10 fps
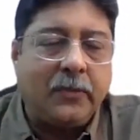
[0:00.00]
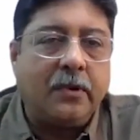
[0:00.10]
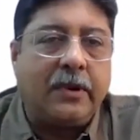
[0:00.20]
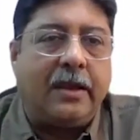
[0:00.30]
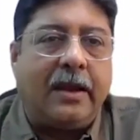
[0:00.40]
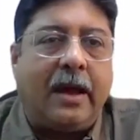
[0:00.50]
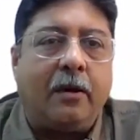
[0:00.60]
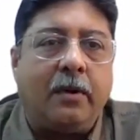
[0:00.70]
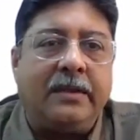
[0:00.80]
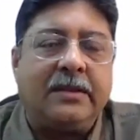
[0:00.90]
Okay,
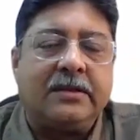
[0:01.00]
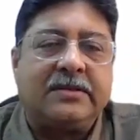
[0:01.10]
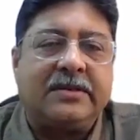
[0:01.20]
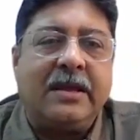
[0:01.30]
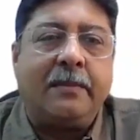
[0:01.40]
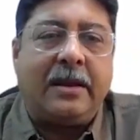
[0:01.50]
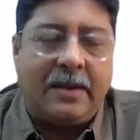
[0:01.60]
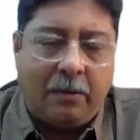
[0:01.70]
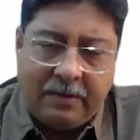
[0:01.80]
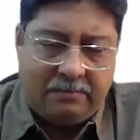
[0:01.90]
now in the senior man,
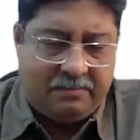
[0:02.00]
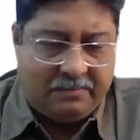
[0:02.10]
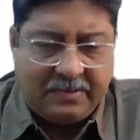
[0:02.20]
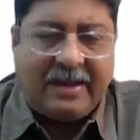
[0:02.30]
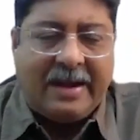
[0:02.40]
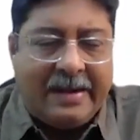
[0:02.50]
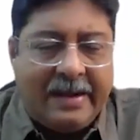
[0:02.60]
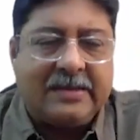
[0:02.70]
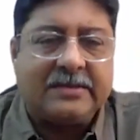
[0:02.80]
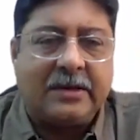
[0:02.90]
now currently
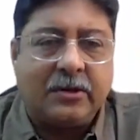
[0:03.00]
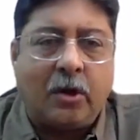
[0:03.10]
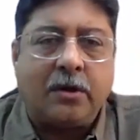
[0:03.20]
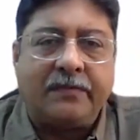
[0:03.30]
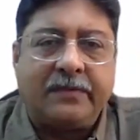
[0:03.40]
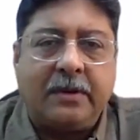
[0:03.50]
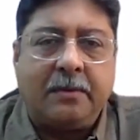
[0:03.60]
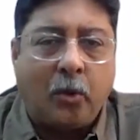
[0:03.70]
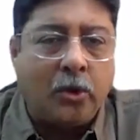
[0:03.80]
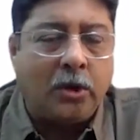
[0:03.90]
it is the talk of the
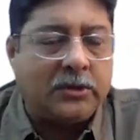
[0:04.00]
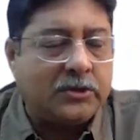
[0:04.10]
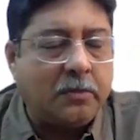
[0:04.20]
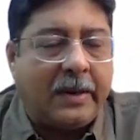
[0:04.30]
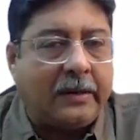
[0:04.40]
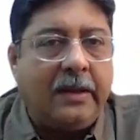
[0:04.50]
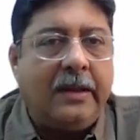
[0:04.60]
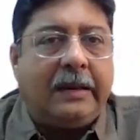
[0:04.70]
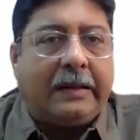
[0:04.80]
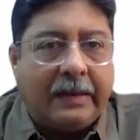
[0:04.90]
board also, but
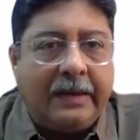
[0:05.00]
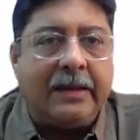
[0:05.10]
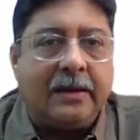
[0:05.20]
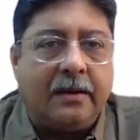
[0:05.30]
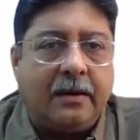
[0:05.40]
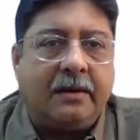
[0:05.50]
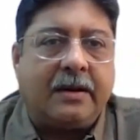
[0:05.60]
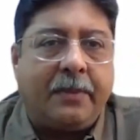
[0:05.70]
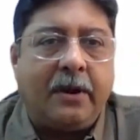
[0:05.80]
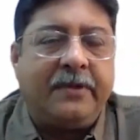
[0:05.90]
earlier, a
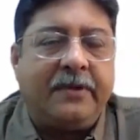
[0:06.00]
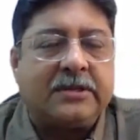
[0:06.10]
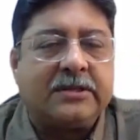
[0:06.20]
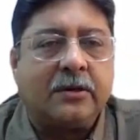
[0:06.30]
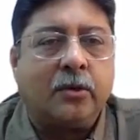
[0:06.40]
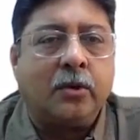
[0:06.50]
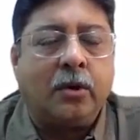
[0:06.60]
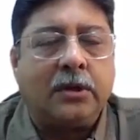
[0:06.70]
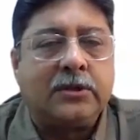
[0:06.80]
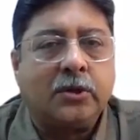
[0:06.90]
couple of years ago
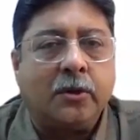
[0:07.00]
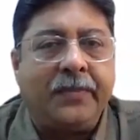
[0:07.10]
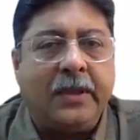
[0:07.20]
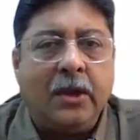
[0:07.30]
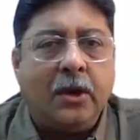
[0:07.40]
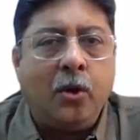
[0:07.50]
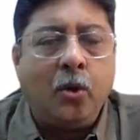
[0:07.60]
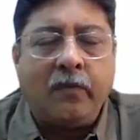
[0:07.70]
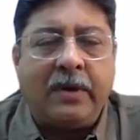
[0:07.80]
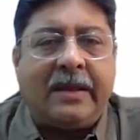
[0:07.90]
also,
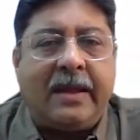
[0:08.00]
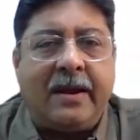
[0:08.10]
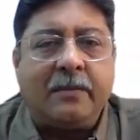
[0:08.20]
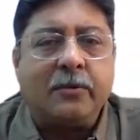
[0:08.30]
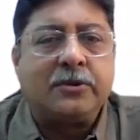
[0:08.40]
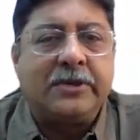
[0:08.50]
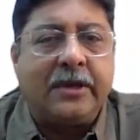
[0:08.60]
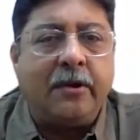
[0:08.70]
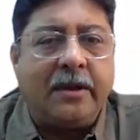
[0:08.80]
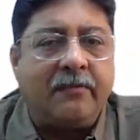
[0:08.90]
no one cared about
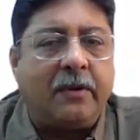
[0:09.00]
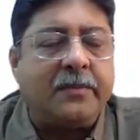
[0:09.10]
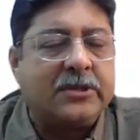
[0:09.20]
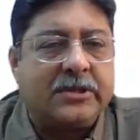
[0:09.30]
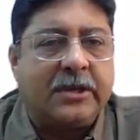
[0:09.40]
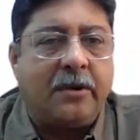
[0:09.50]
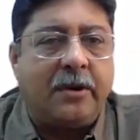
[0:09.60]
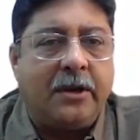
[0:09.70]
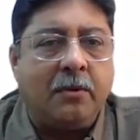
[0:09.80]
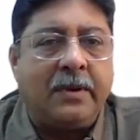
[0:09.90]
security, information
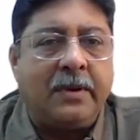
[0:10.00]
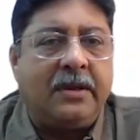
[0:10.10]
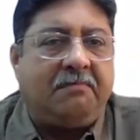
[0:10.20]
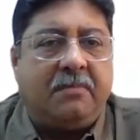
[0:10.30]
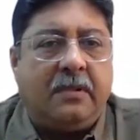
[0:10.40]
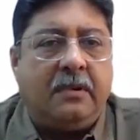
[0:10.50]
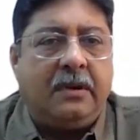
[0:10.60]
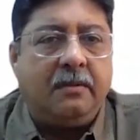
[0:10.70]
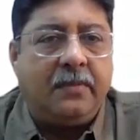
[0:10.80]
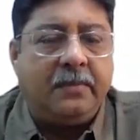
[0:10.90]
security. Nobody,
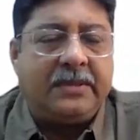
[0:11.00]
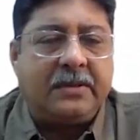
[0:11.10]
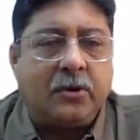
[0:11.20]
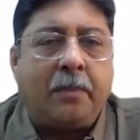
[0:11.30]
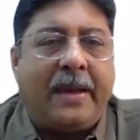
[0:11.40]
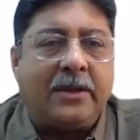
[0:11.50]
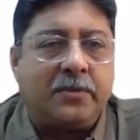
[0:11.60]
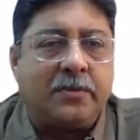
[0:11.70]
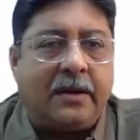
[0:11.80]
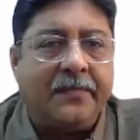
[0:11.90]
the top
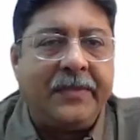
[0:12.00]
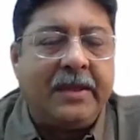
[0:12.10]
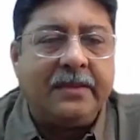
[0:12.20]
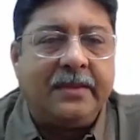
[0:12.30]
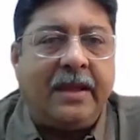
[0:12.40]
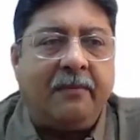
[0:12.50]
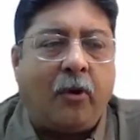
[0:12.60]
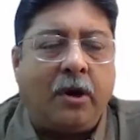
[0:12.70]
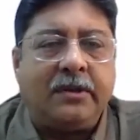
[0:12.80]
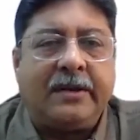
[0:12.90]
management, they
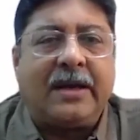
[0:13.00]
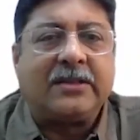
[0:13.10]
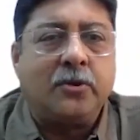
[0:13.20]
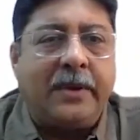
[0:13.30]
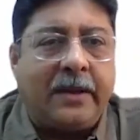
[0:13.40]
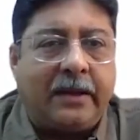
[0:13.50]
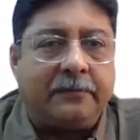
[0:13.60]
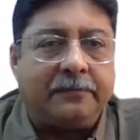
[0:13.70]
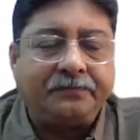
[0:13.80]
want the task to be done.